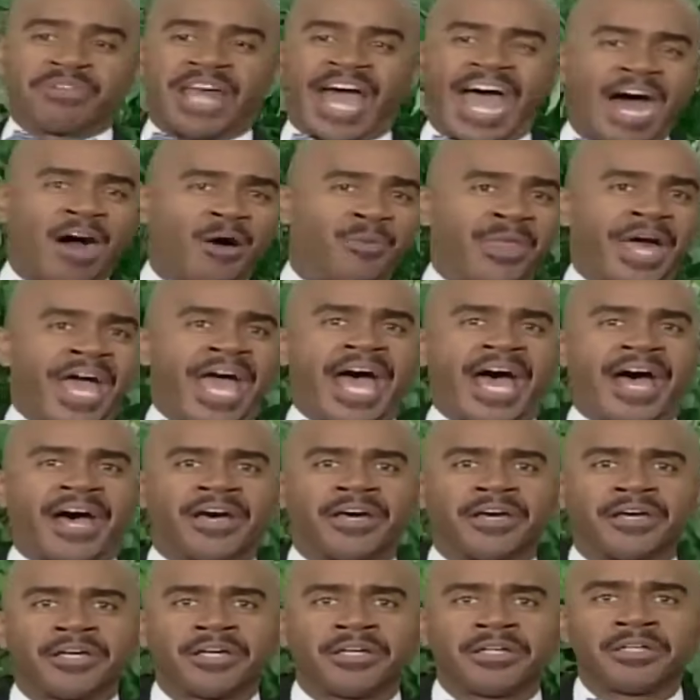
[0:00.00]
him down there.
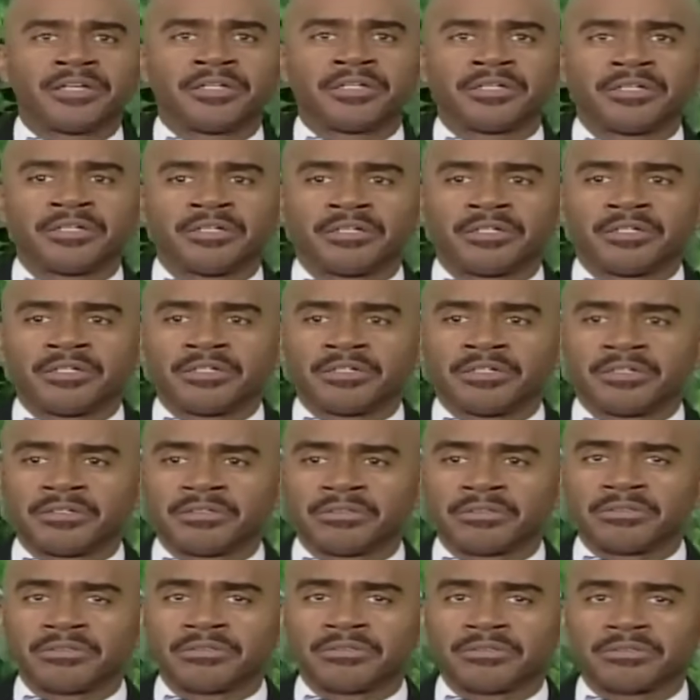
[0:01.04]
That's right.
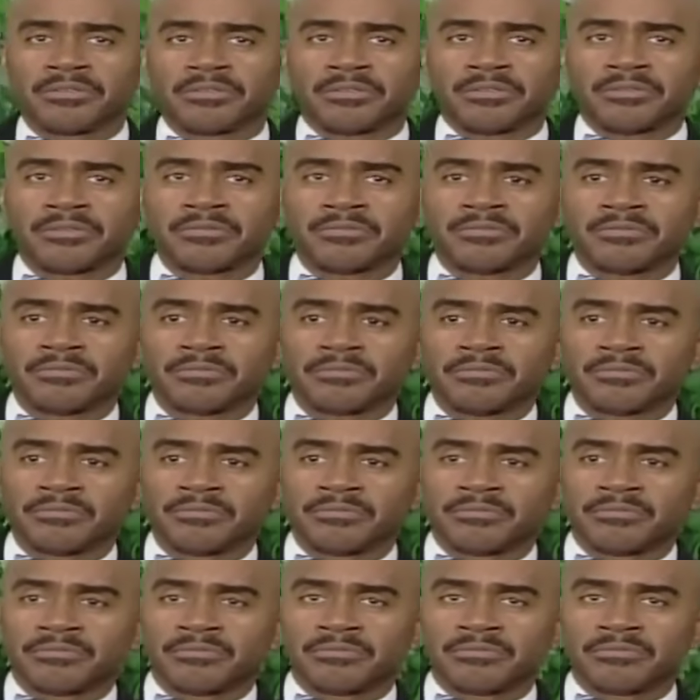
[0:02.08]
That's, right.
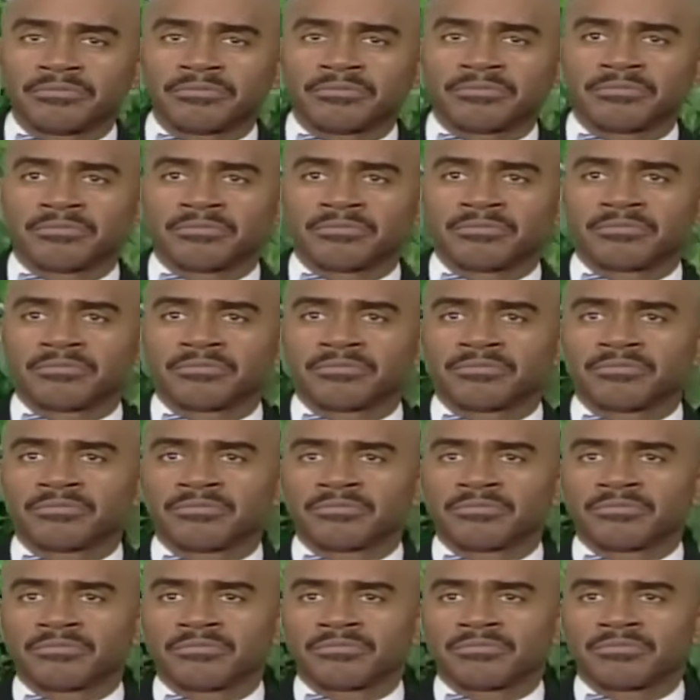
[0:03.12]
That's the truth
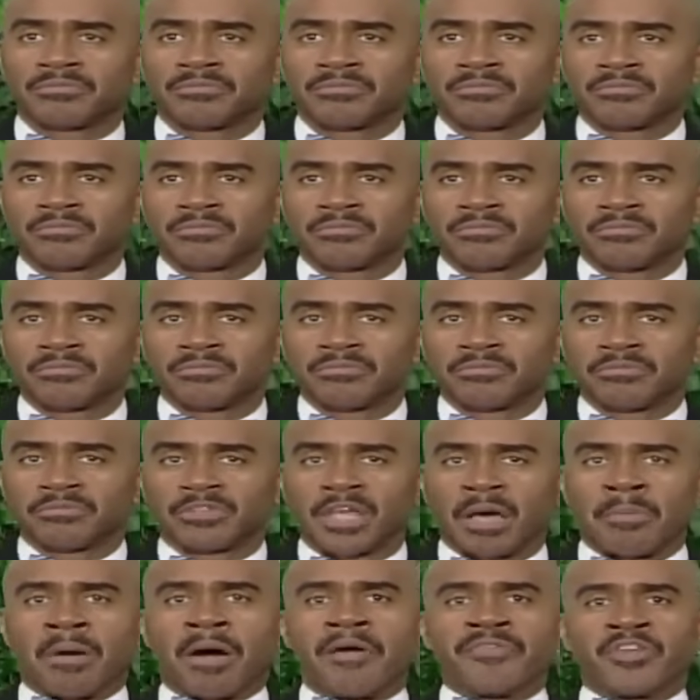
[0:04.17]
that's
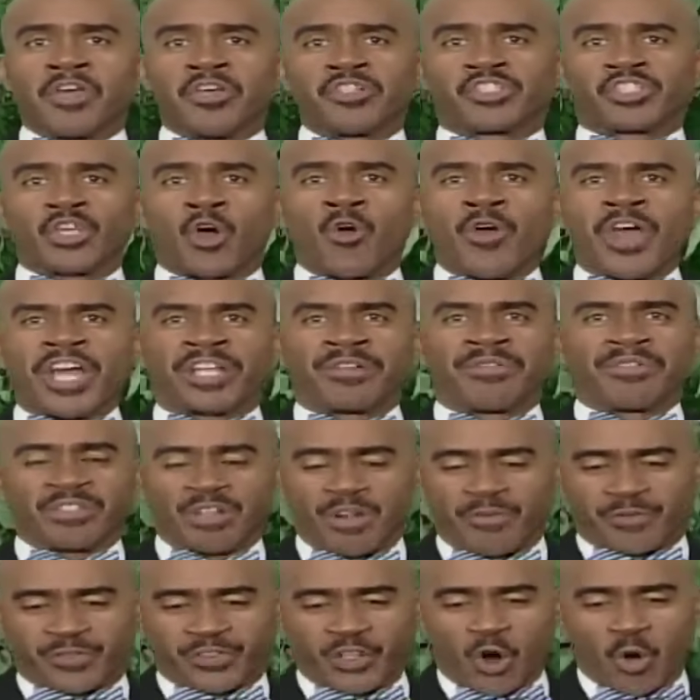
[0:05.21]
right. Some of you so ignorant
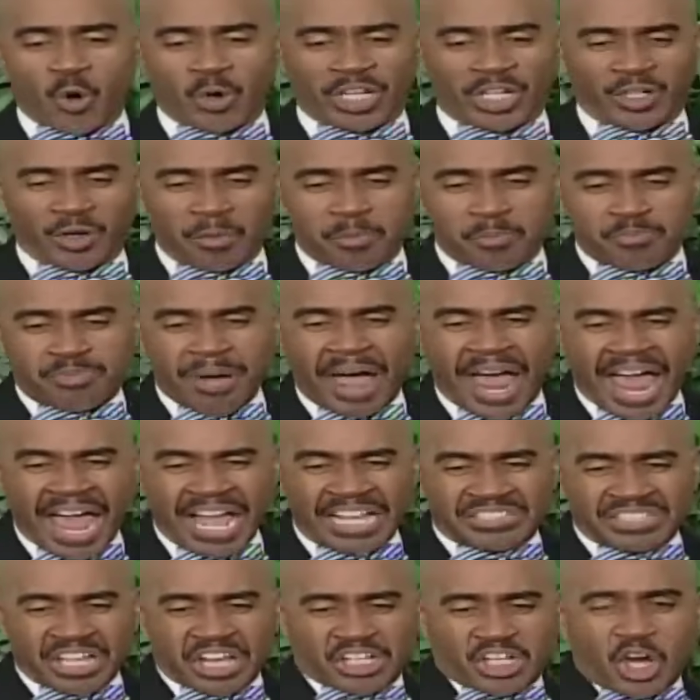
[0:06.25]
you throw little
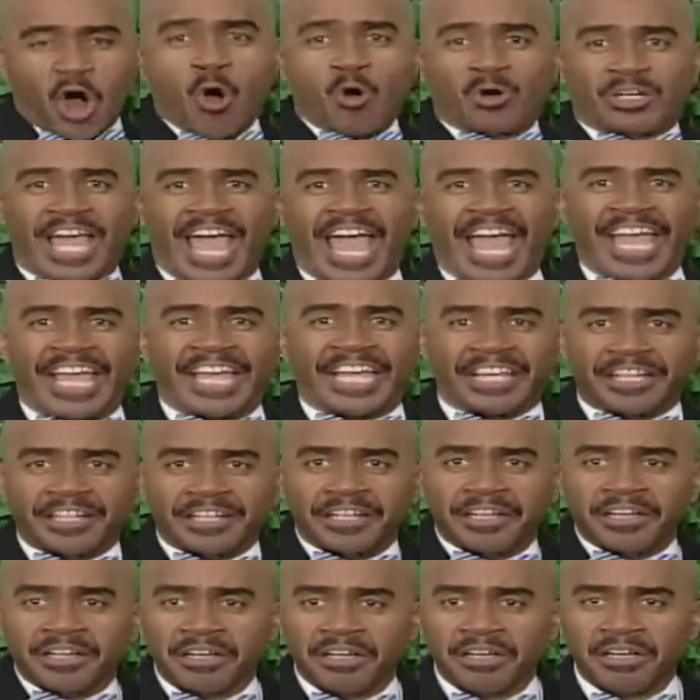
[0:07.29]
bags of cocaine
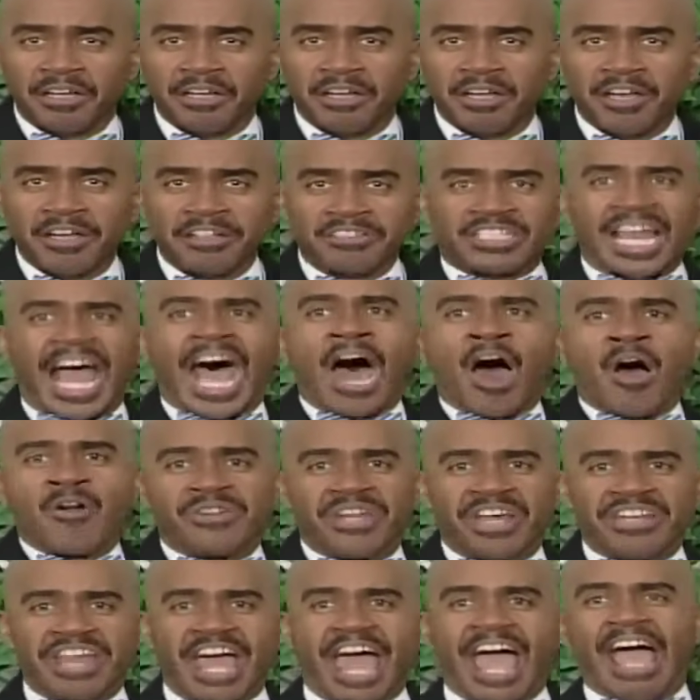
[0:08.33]
yeah.
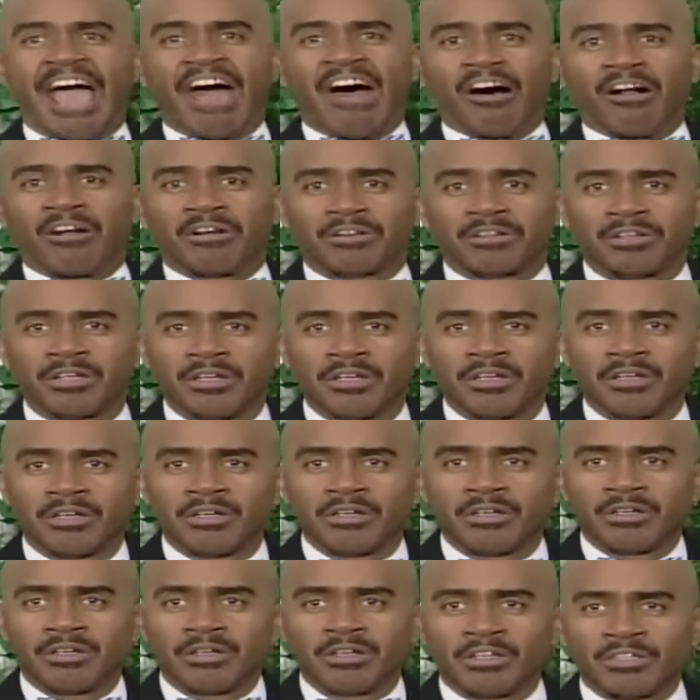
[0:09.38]
down in hell.
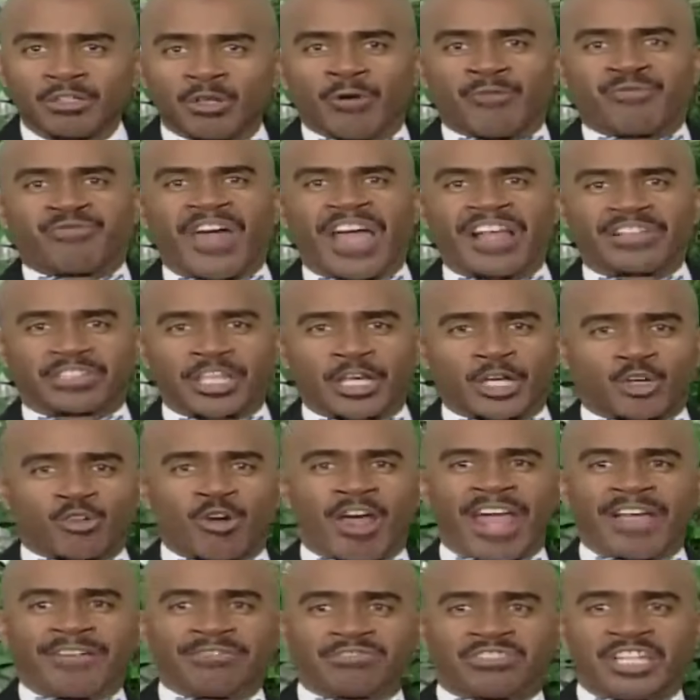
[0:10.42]
Down in hell. You think the
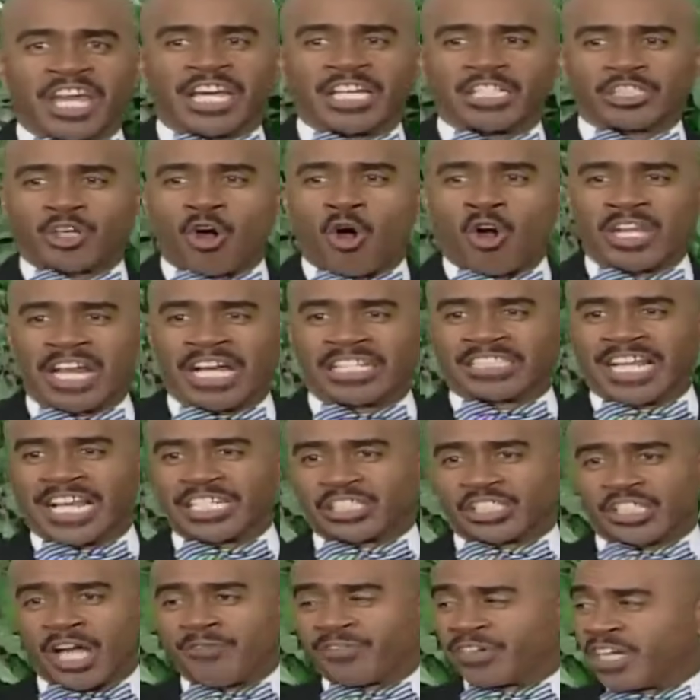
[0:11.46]
grave digger's gonna let
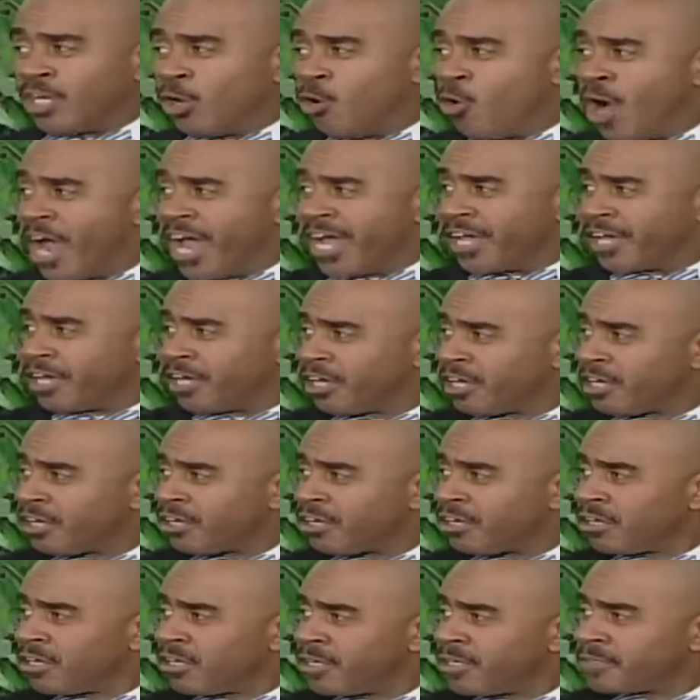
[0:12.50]
that stuff get away?
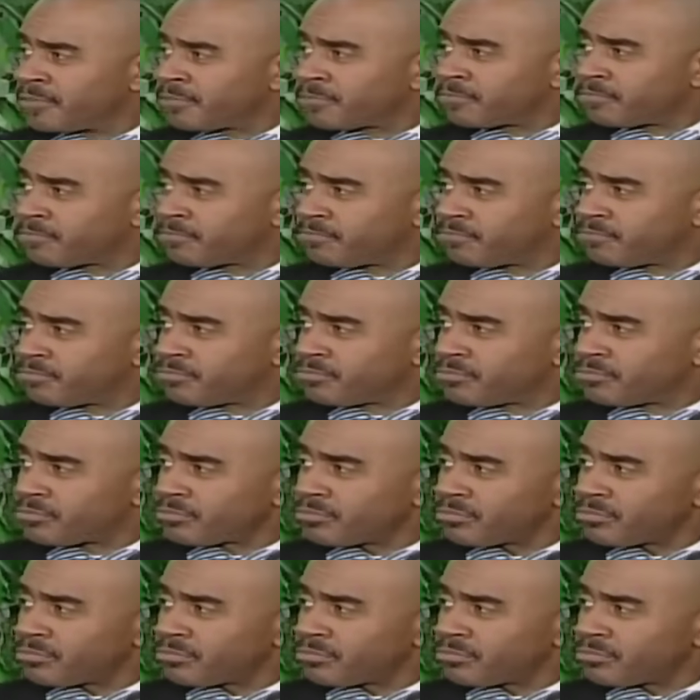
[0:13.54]
No way.